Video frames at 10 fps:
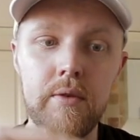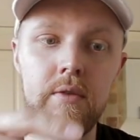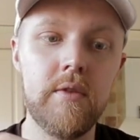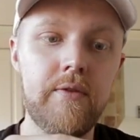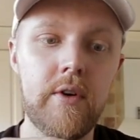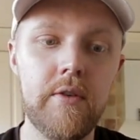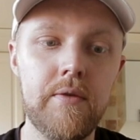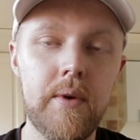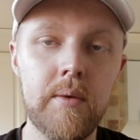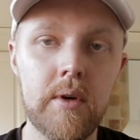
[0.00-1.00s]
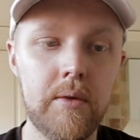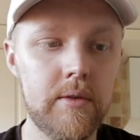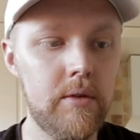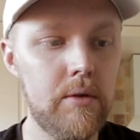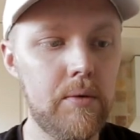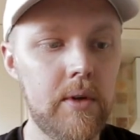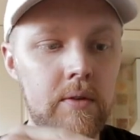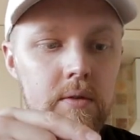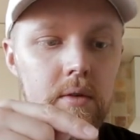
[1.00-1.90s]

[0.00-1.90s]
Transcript: So the first thing we're going to do is